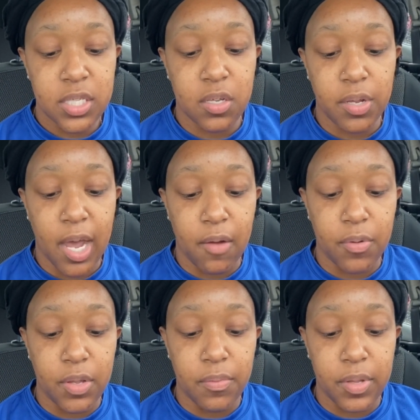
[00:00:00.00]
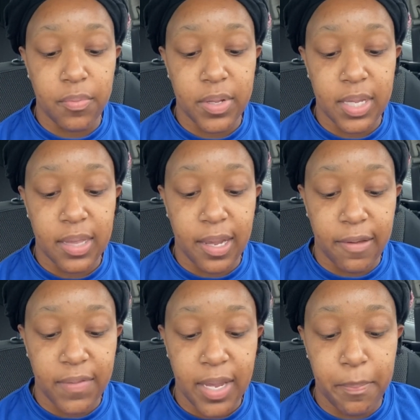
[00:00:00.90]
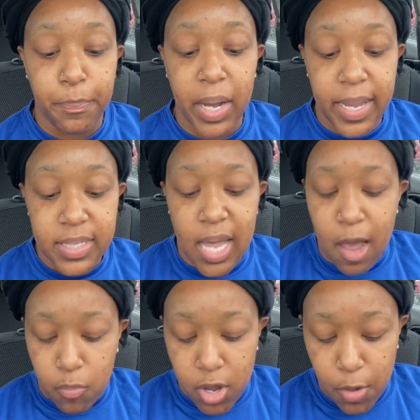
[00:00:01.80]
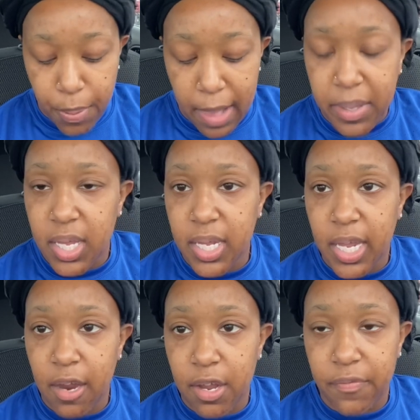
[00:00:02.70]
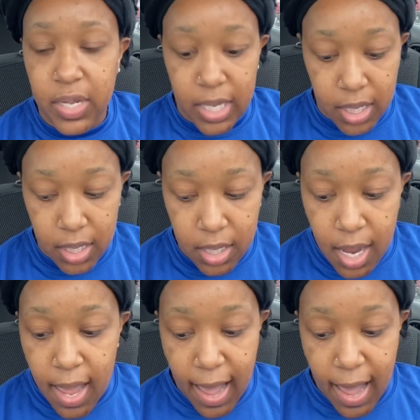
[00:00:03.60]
So yeah, I really, really, really love it. But I will probably get care of again.